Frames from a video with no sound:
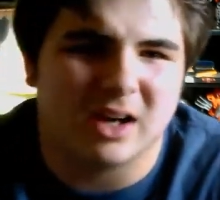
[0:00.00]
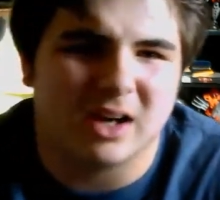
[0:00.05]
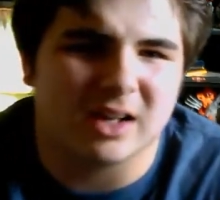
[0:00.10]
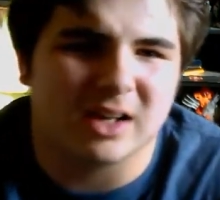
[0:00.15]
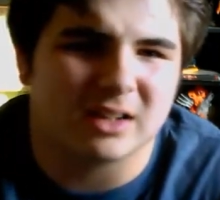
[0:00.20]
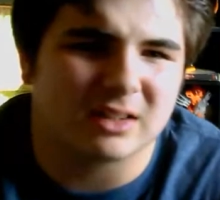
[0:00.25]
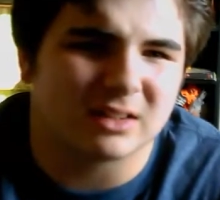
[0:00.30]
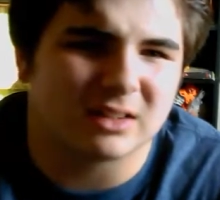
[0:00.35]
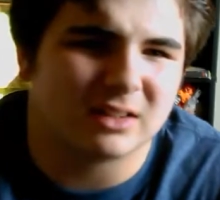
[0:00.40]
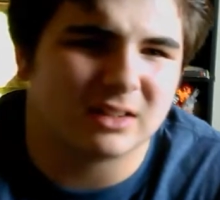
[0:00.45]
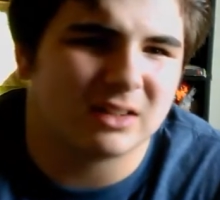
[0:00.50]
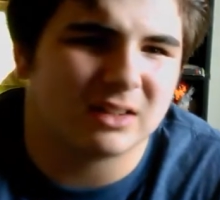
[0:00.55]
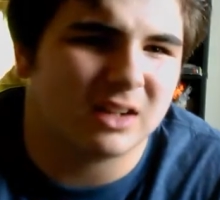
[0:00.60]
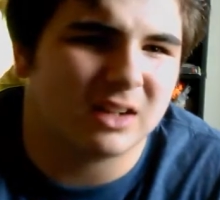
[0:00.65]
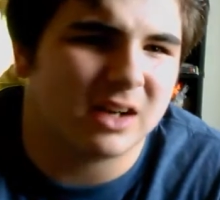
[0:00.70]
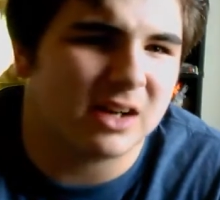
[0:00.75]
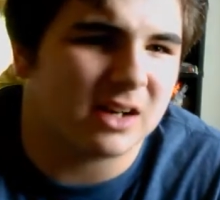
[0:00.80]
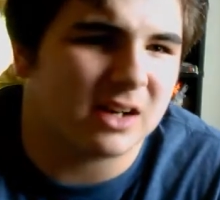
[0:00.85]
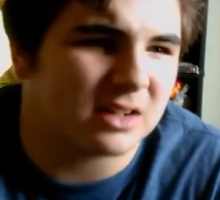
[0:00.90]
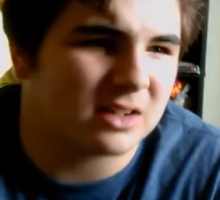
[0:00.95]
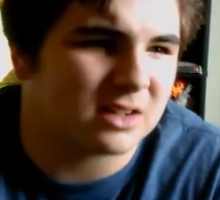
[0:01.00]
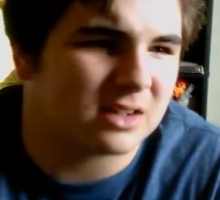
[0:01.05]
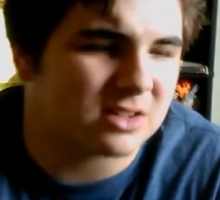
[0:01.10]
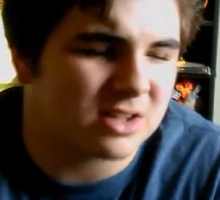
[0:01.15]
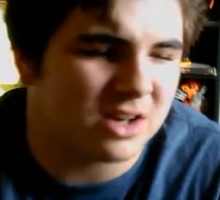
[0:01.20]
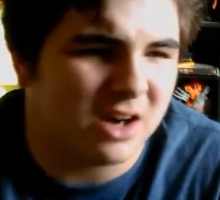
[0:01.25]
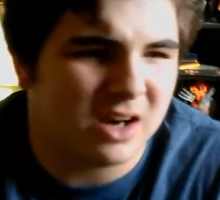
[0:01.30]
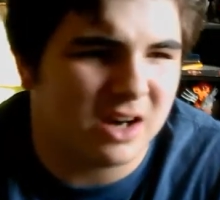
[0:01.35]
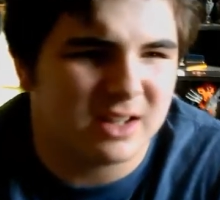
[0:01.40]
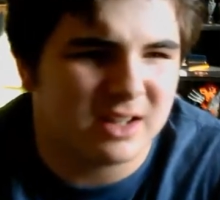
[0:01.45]
Like, a
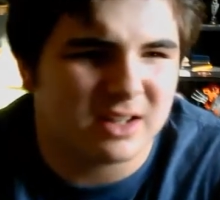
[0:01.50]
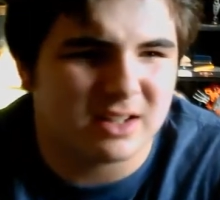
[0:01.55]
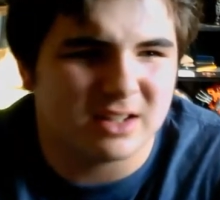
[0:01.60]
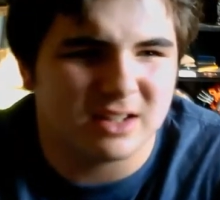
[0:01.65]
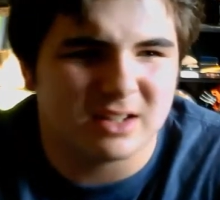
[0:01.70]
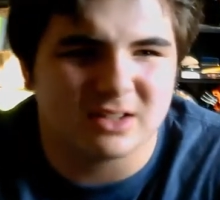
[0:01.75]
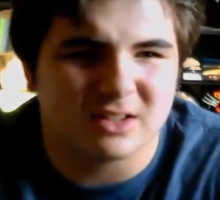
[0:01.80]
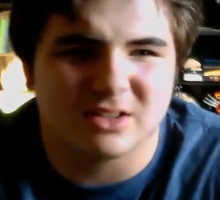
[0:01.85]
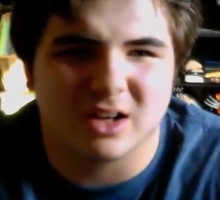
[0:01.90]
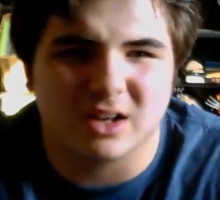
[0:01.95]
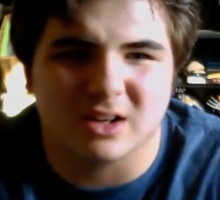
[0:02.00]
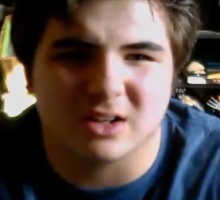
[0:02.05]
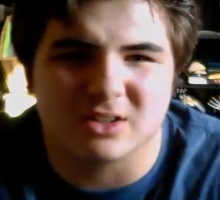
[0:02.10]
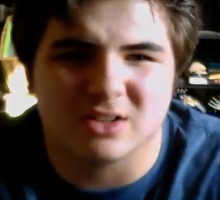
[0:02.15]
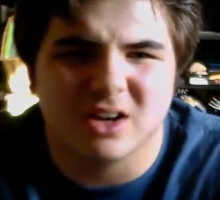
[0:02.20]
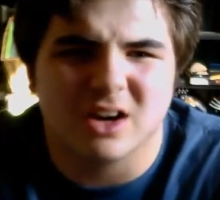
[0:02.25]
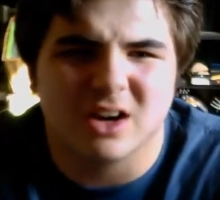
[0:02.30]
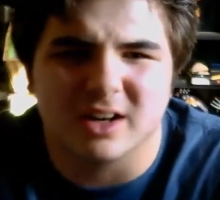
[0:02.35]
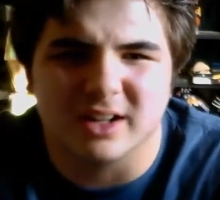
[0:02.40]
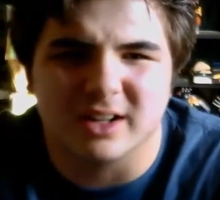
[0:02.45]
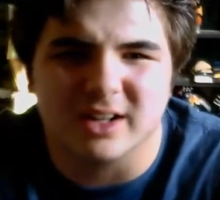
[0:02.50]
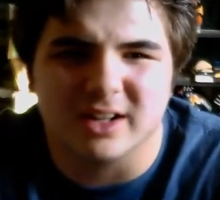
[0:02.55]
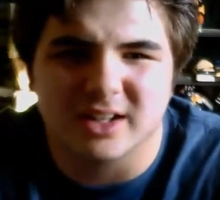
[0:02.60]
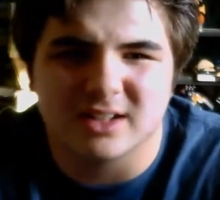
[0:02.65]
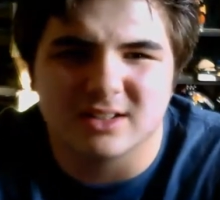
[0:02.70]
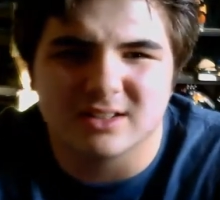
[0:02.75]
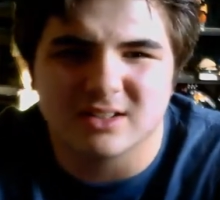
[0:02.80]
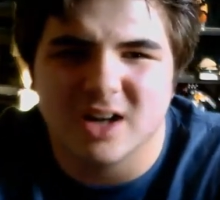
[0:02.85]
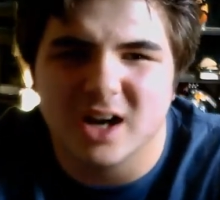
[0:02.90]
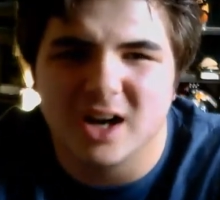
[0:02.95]
katana is a katana.
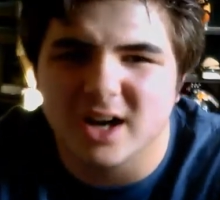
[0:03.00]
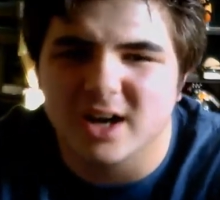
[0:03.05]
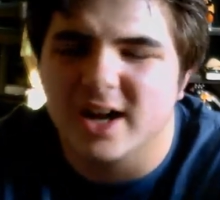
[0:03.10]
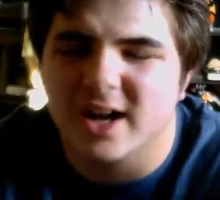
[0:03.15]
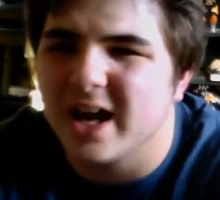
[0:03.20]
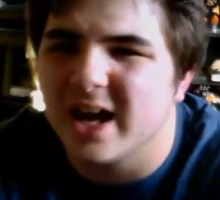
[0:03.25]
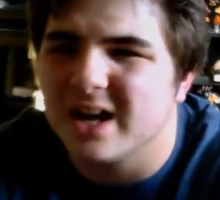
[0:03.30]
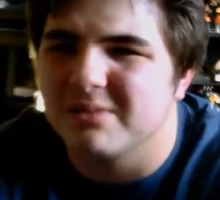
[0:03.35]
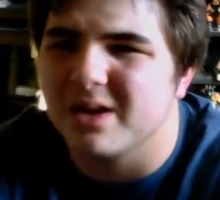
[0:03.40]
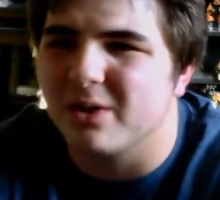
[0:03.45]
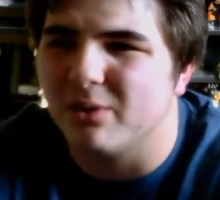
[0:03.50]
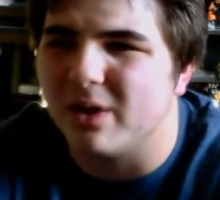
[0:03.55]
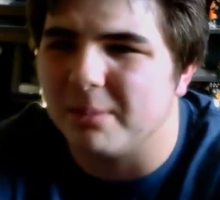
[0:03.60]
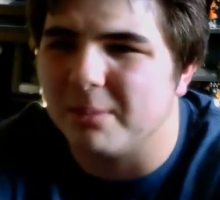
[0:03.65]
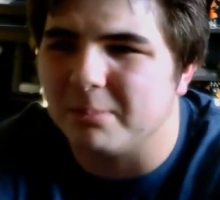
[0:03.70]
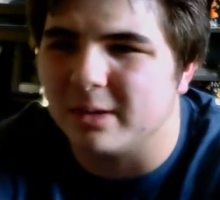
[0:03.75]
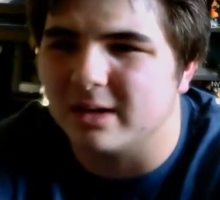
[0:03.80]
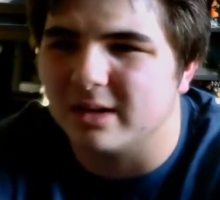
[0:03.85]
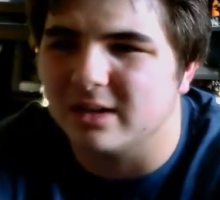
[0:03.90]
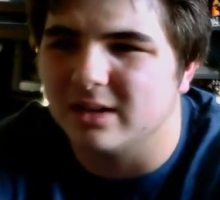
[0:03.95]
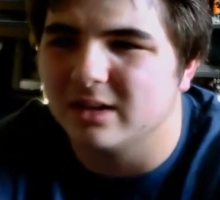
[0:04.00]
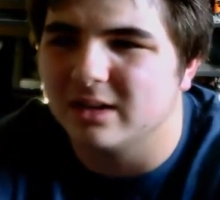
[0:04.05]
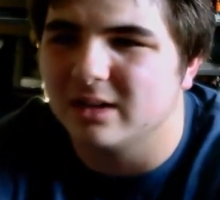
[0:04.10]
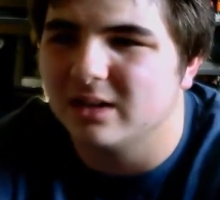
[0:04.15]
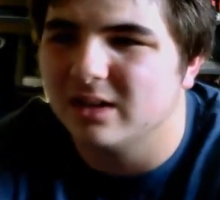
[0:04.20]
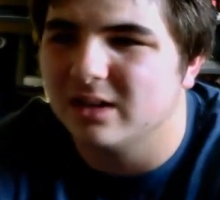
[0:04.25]
It's not an anime weapon.